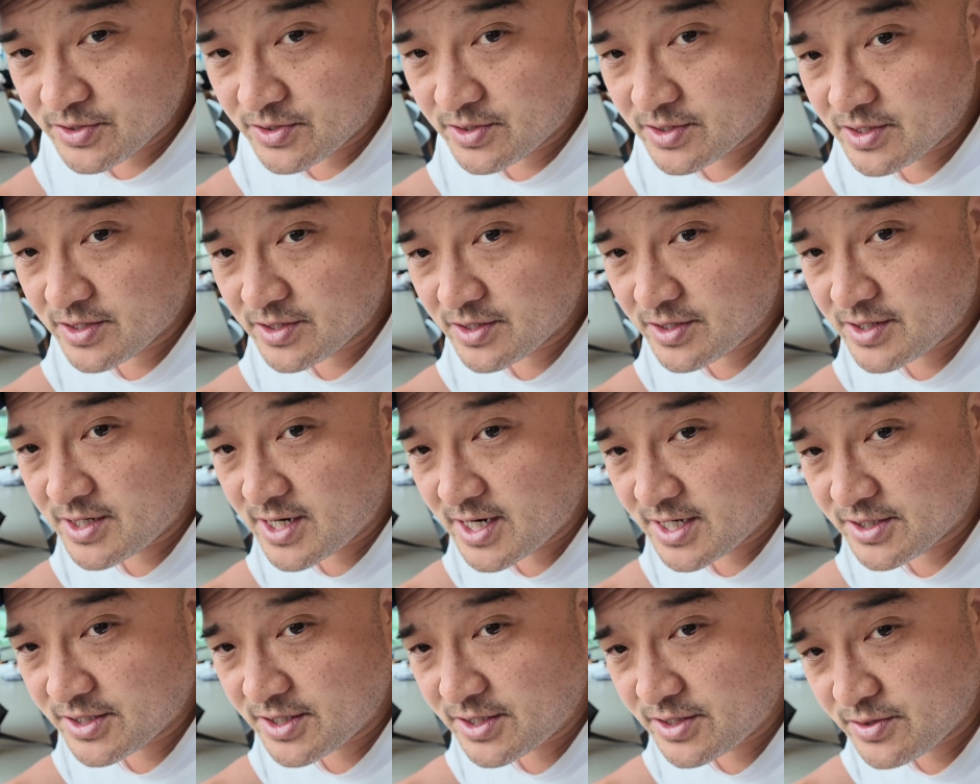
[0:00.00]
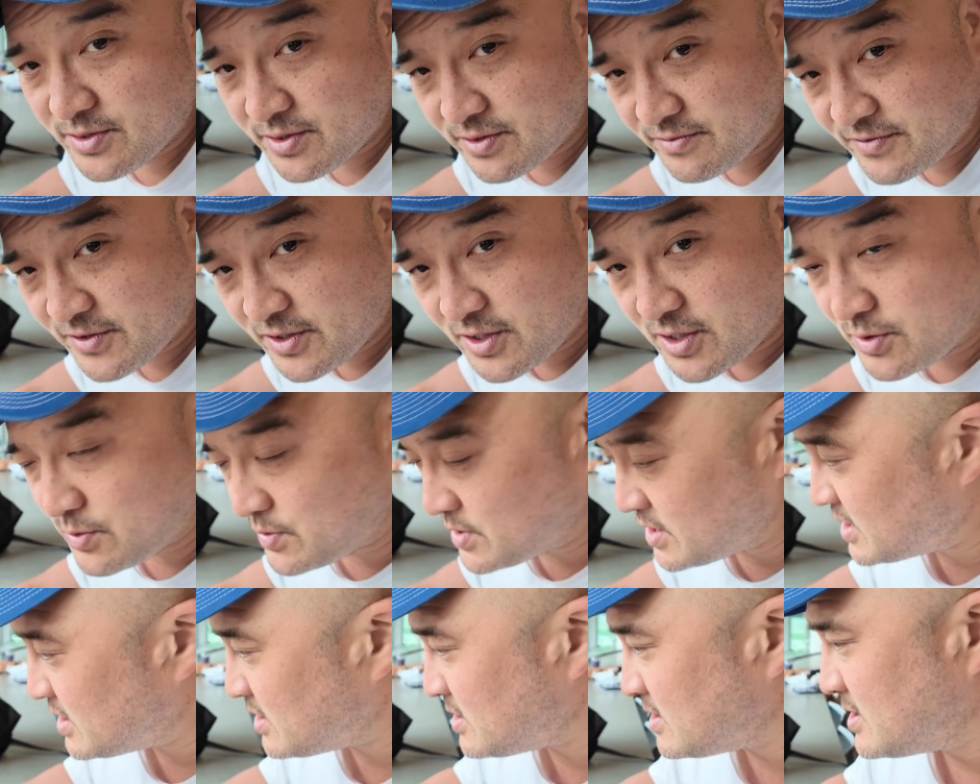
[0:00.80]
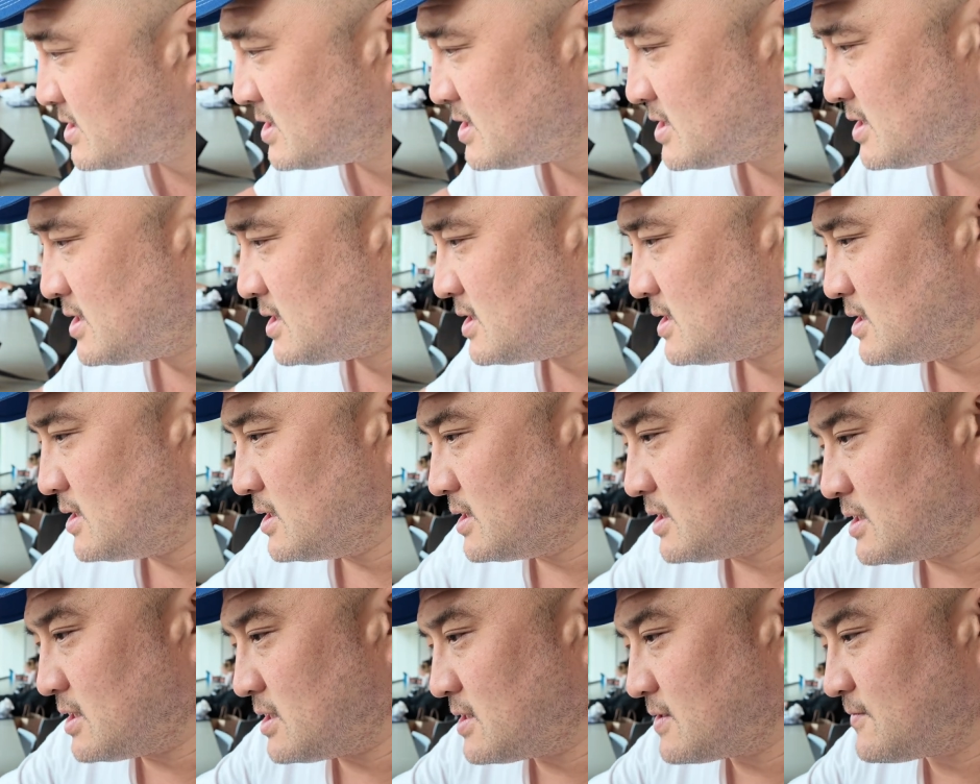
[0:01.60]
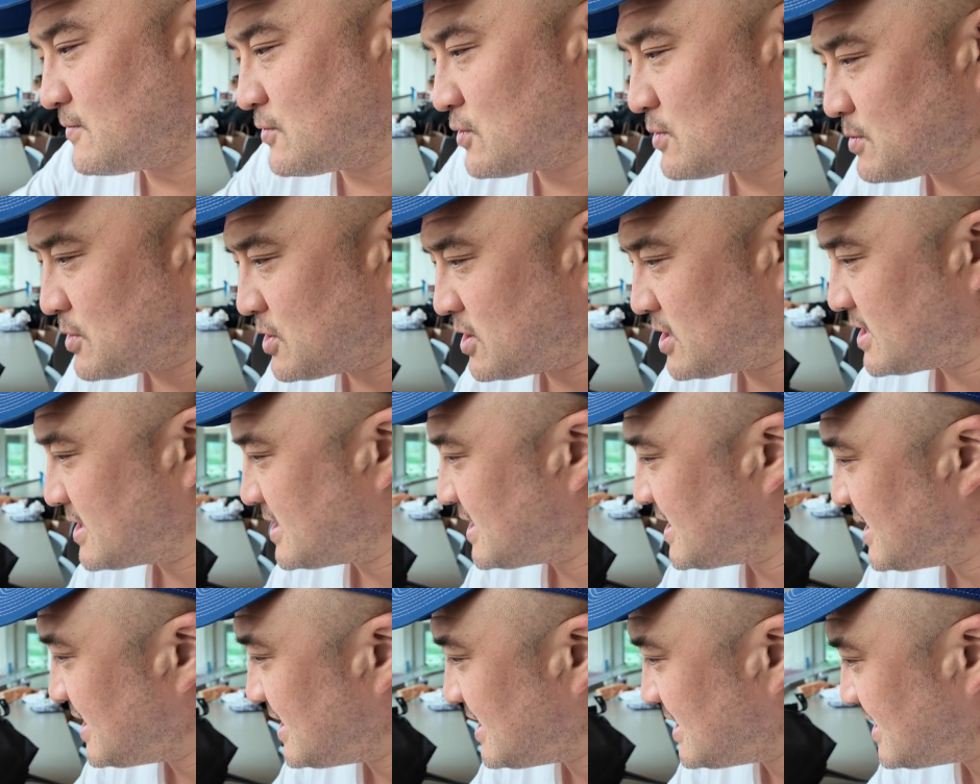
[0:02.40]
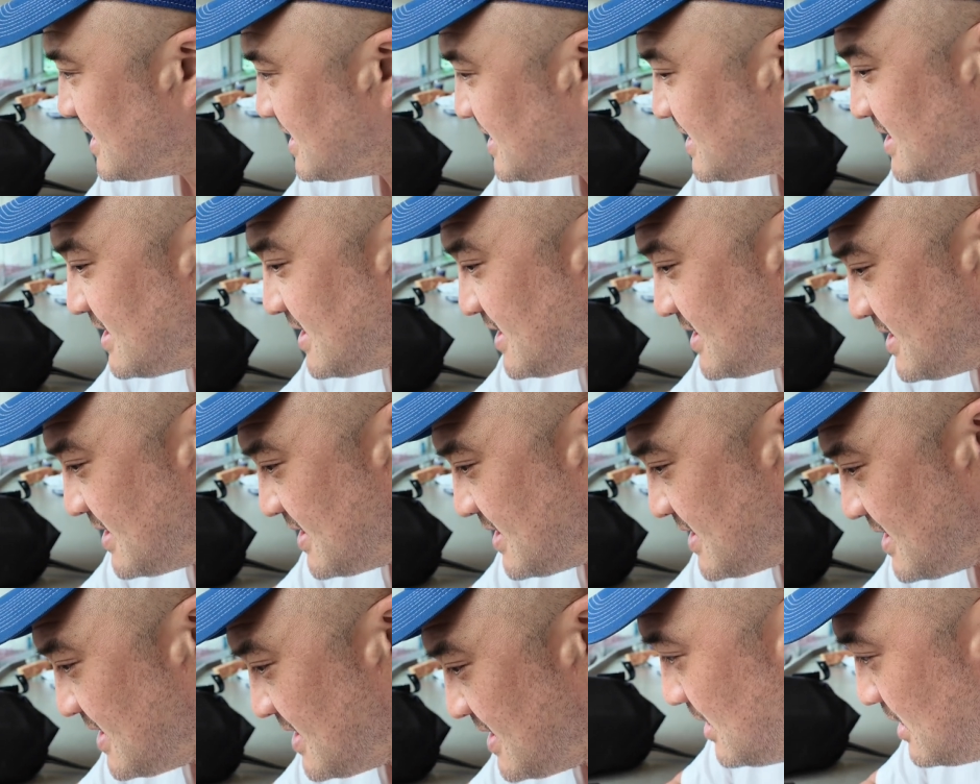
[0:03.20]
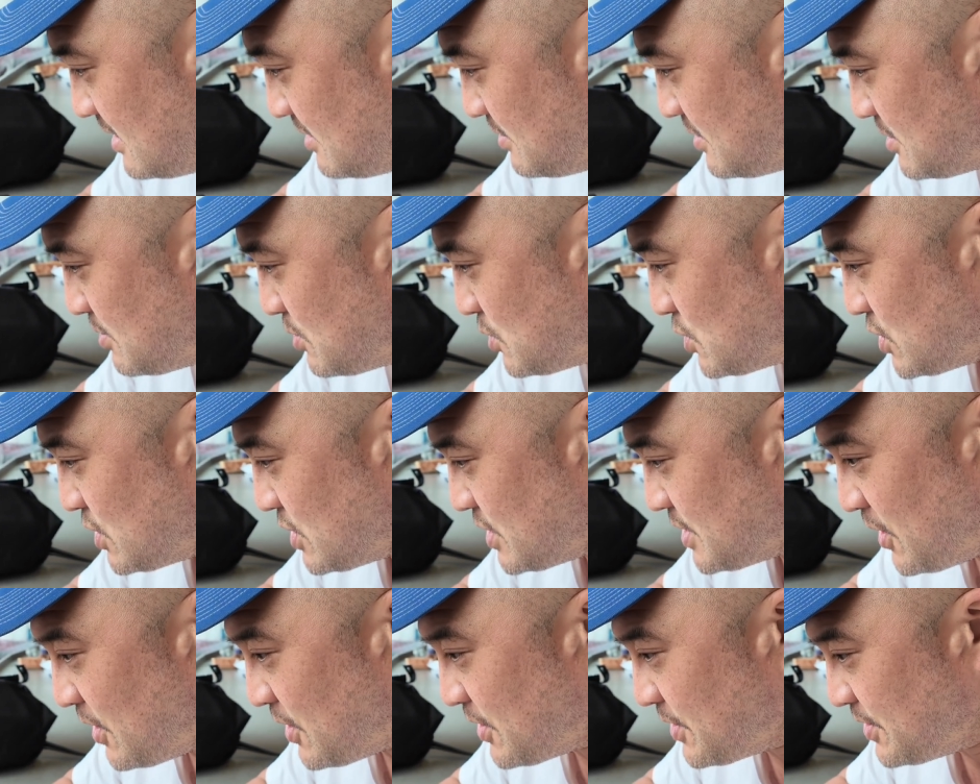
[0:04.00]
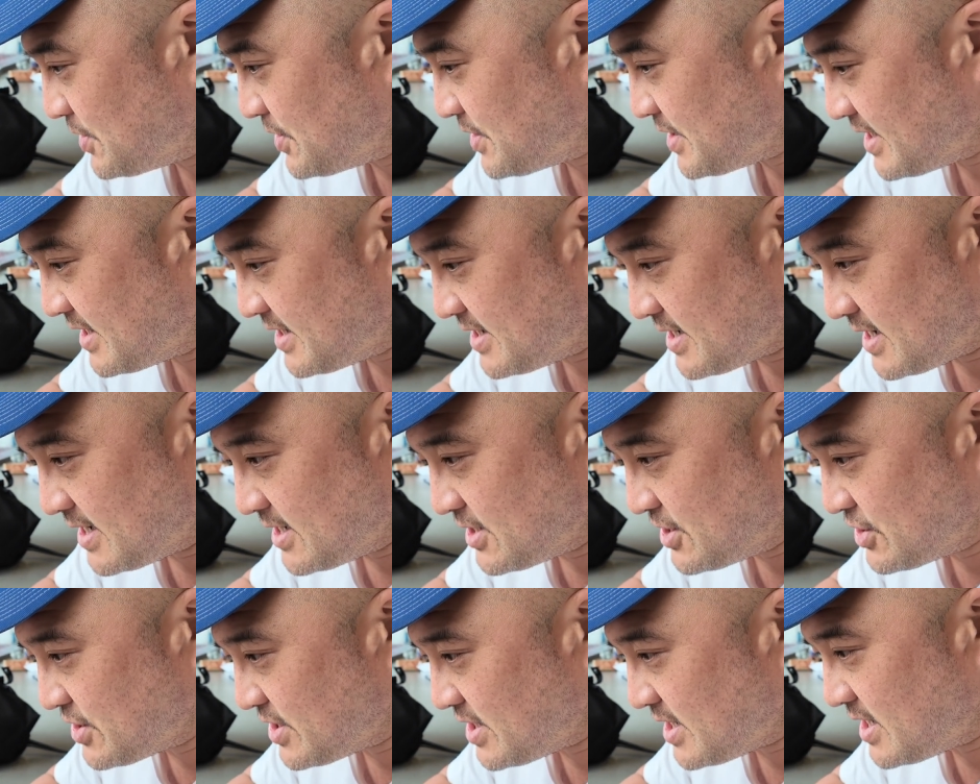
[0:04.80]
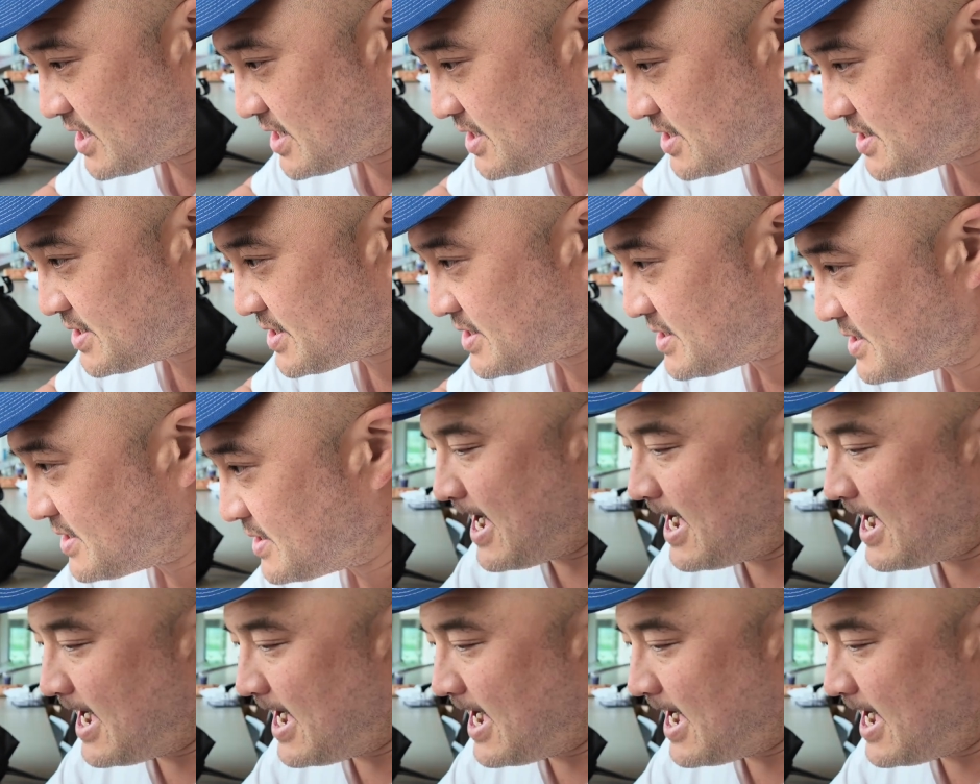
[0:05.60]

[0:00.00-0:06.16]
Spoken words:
Shorts are actually doing very well. Long form content is a little bit more harder to digest.